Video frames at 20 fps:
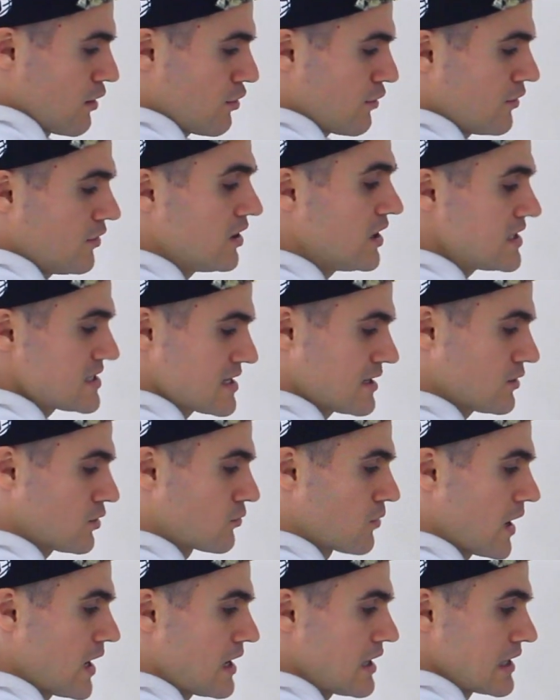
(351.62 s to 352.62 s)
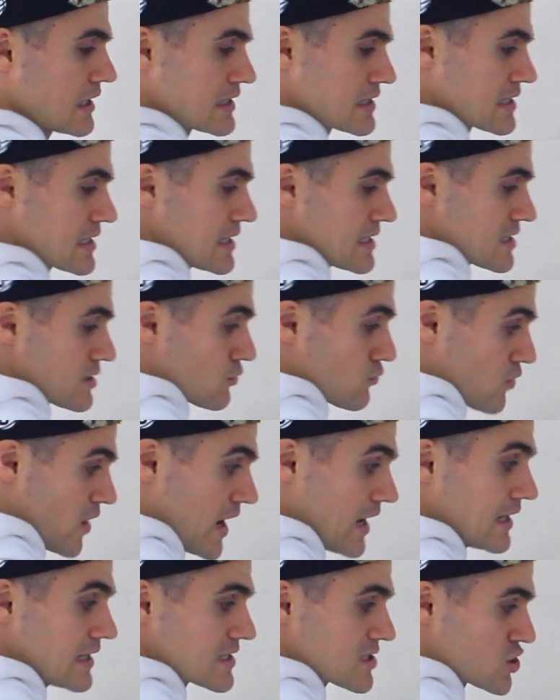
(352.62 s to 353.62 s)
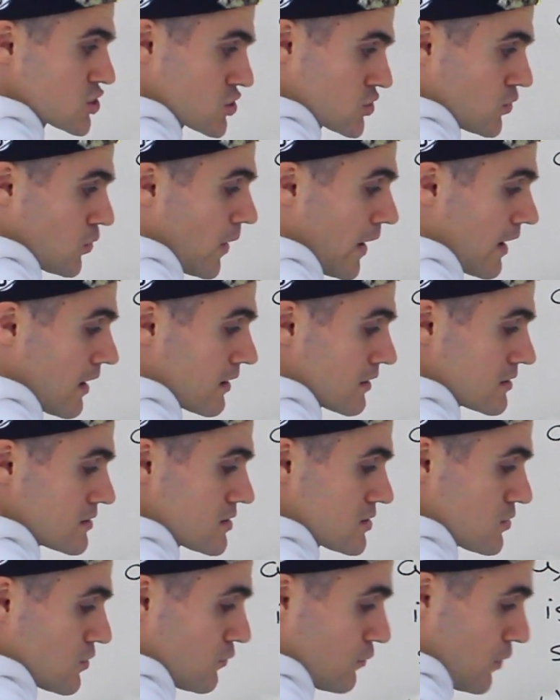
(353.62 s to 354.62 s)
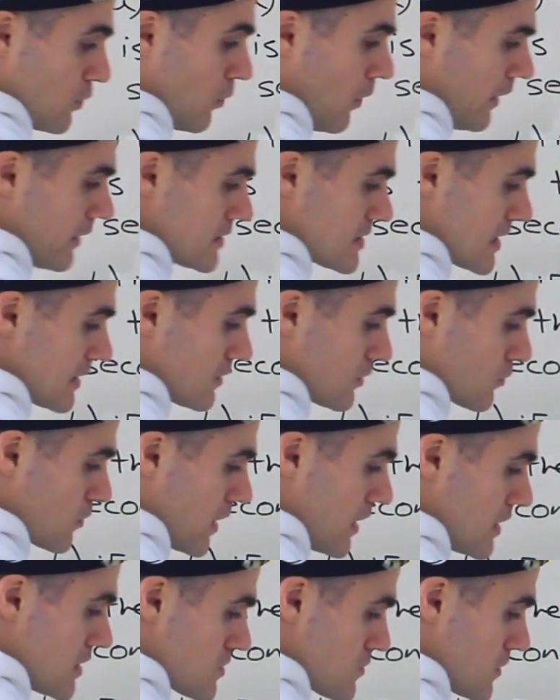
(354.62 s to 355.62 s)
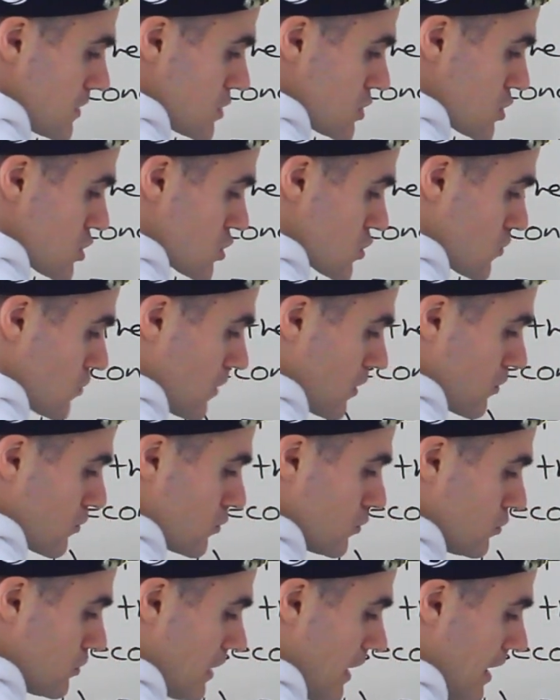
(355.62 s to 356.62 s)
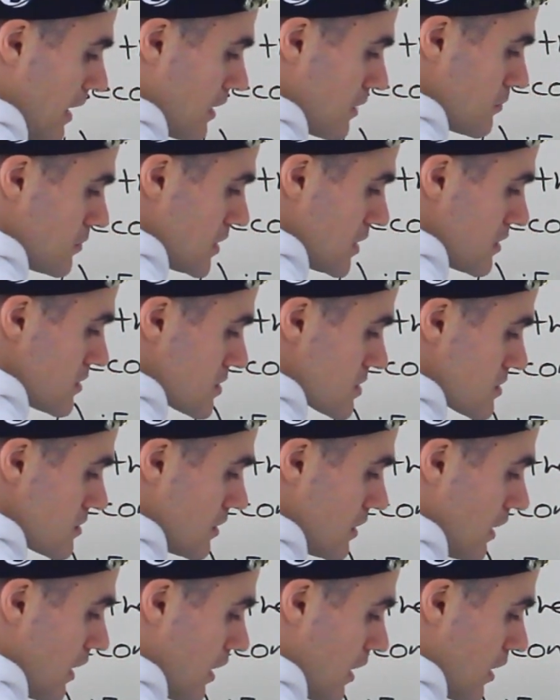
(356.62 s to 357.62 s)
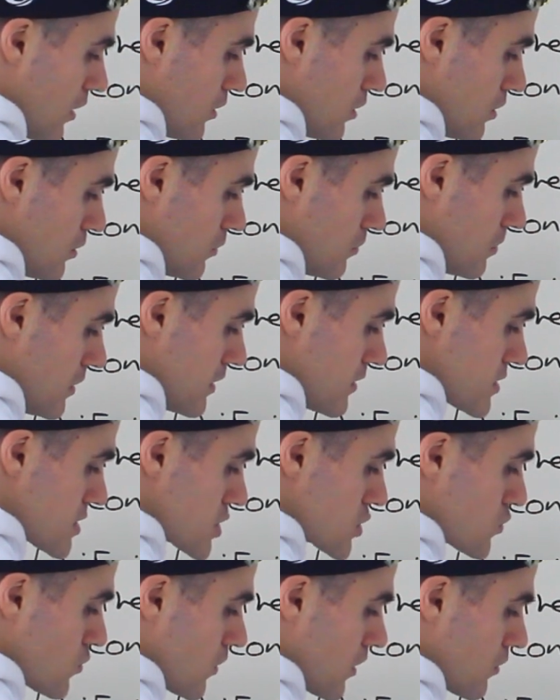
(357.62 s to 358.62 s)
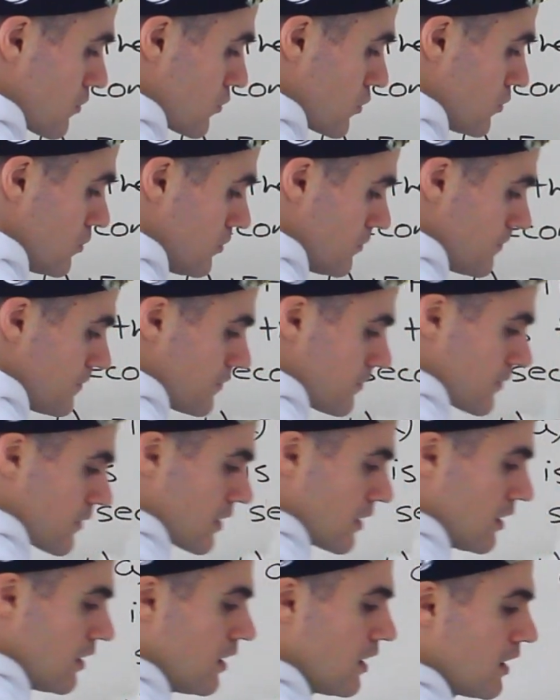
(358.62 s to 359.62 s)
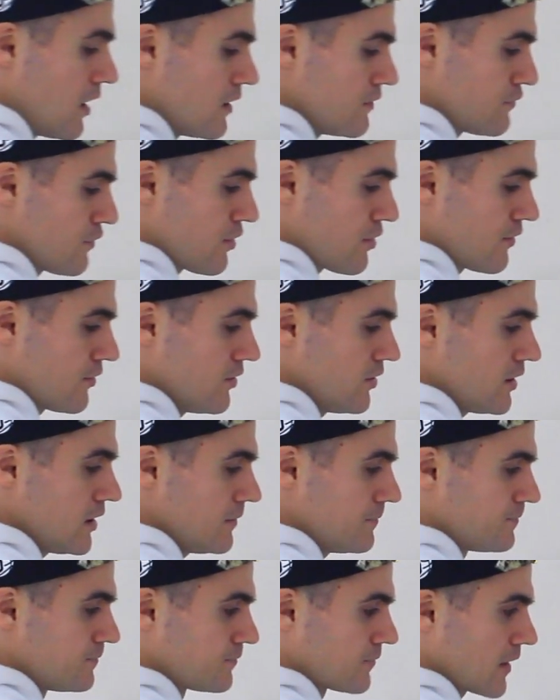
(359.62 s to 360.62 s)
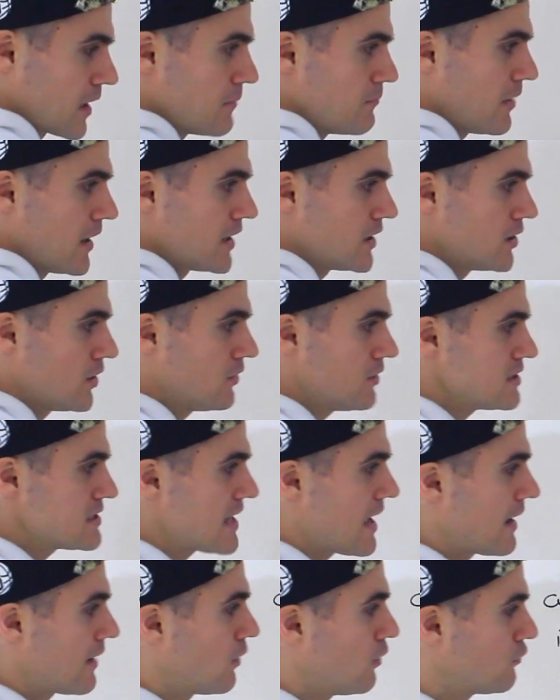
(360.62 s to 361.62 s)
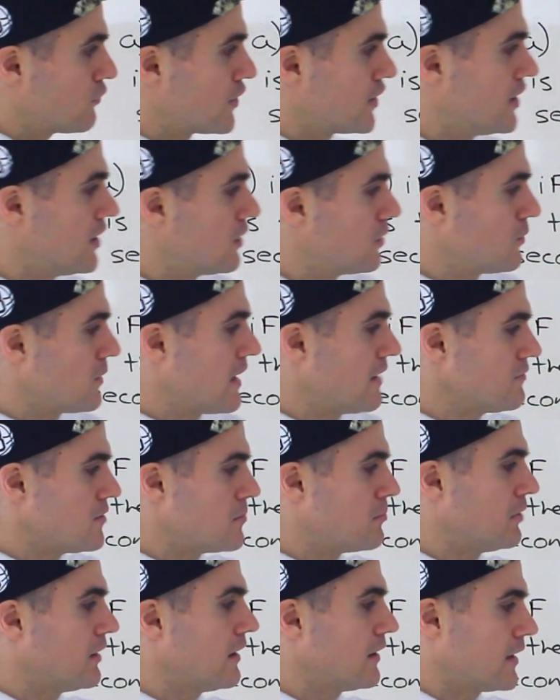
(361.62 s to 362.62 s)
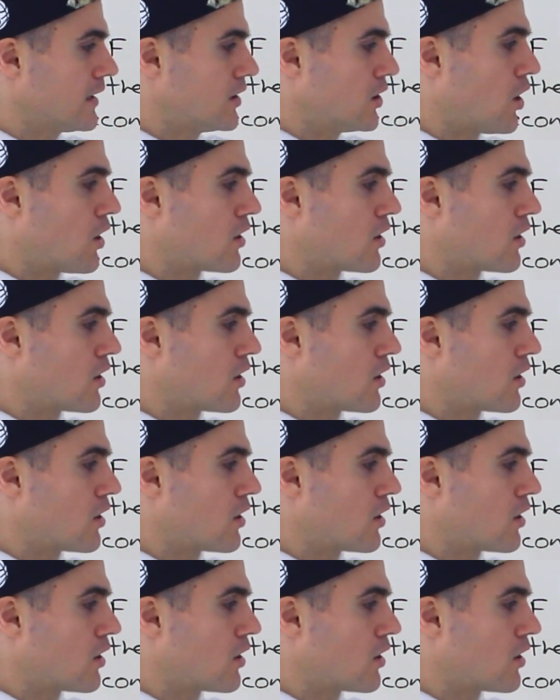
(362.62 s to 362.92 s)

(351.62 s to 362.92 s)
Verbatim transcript: 30 is in the radius, it's the radius squared. So if we wanted to get the radius, we could just square root that. It'd be this, uh, it would be the square root of 30. But notice that over here, we have to plug in